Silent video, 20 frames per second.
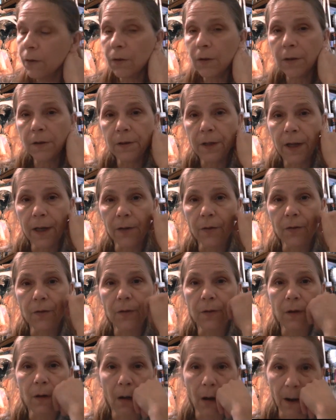can take her
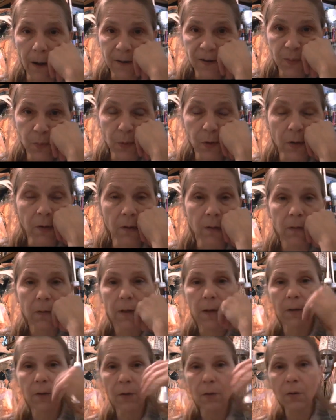to the hospital
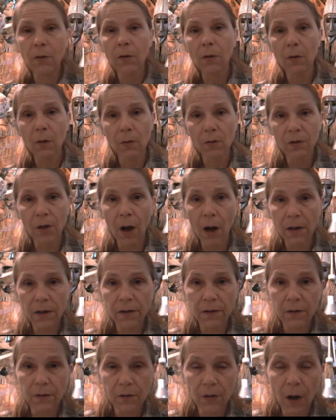and you can go talk to
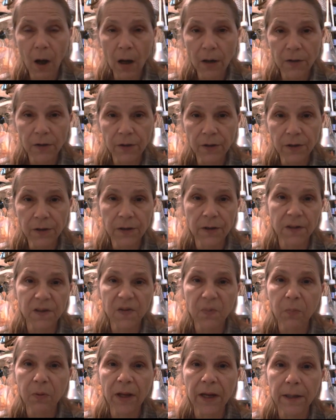the doctors and
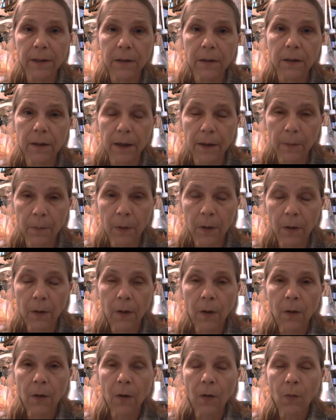explain to them
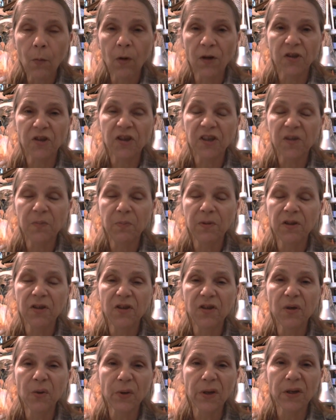what she's been
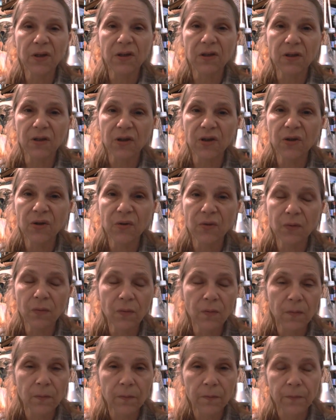doing to you,
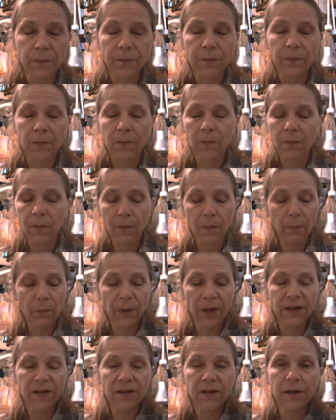
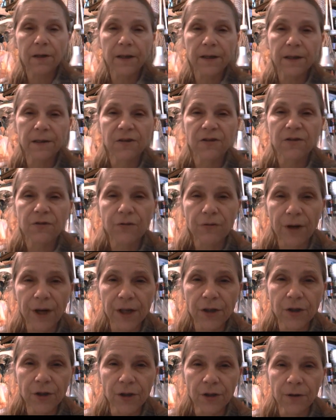basically a
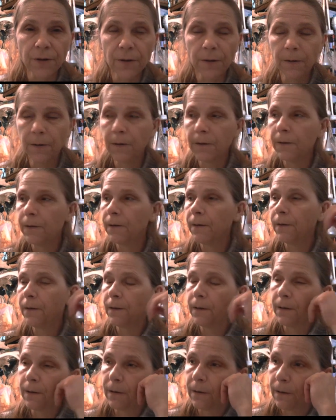stranger.
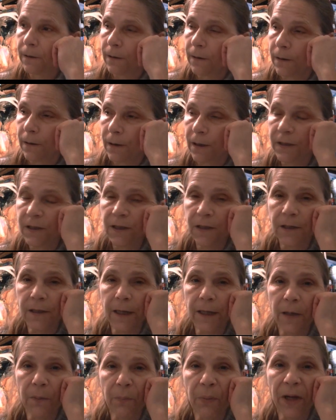Because he
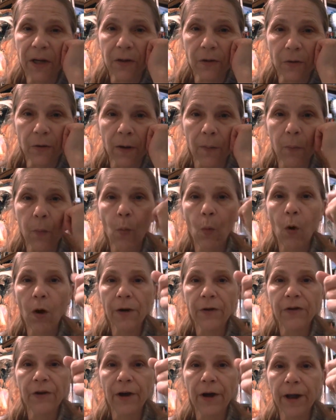said he picked her up
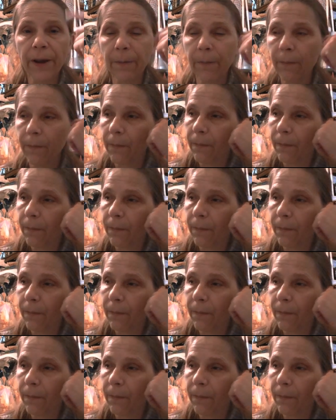one time.